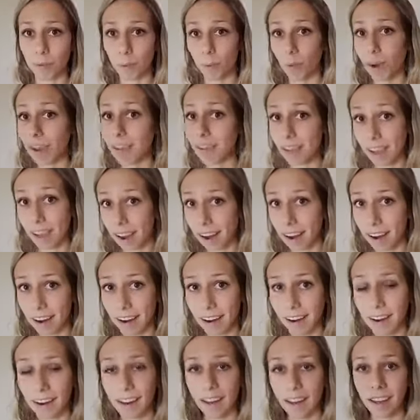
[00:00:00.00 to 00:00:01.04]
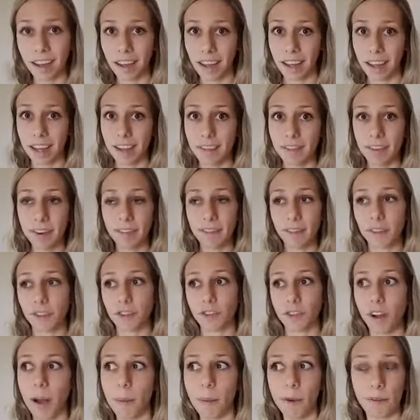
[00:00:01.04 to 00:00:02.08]
right there. Even if it's
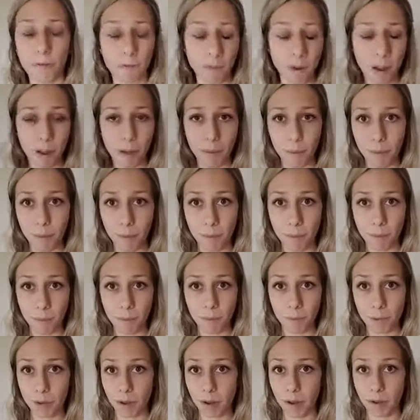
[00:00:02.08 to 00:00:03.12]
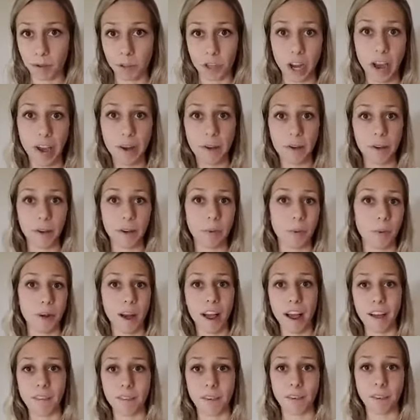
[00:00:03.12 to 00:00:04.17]
trauma from, childhood,
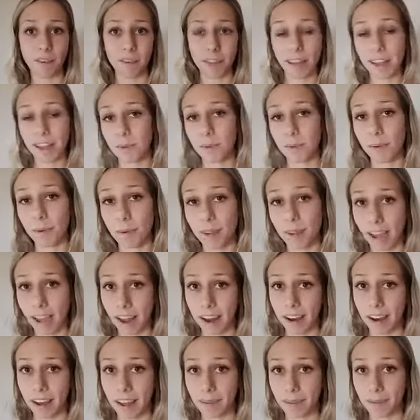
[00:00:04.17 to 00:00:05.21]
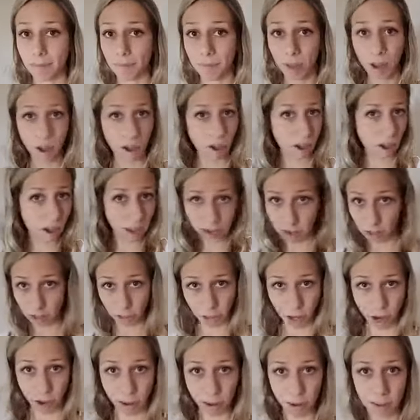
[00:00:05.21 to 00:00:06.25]
whatever, that's where we carry it, in our
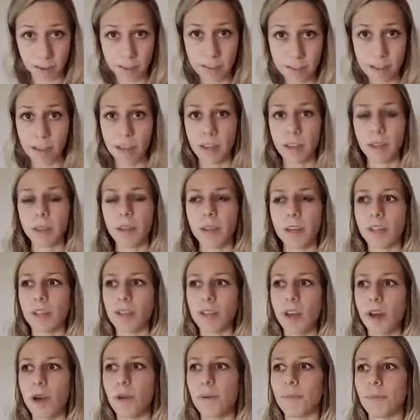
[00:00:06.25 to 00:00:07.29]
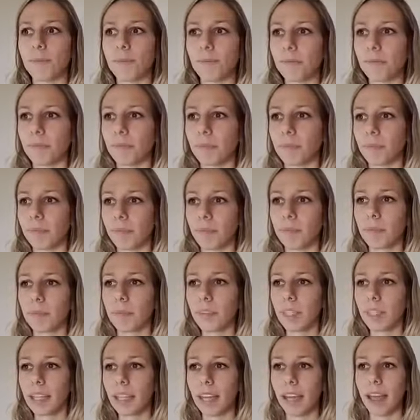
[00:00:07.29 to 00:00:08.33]
chakras. So
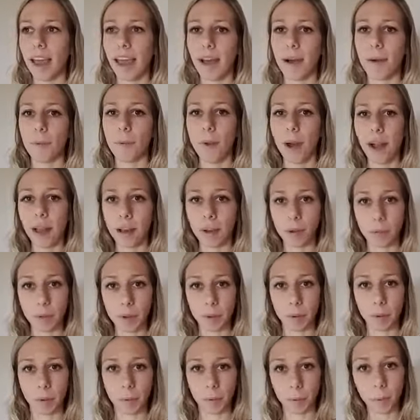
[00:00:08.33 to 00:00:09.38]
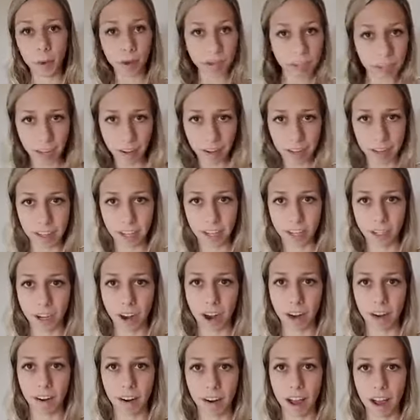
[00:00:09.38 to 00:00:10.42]
while we were working on this
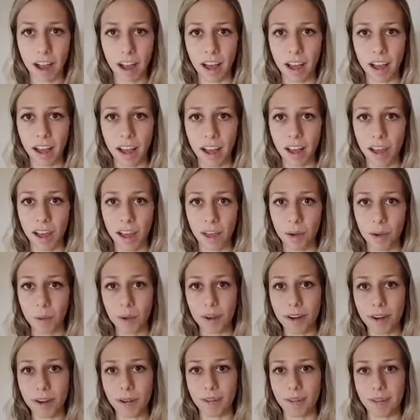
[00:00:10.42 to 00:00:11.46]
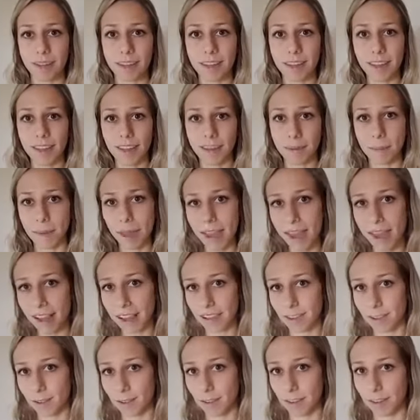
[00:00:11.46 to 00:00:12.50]
chakra, we noticed that the pain
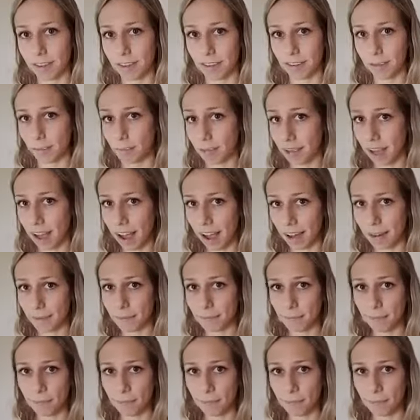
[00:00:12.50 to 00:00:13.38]
started to subside.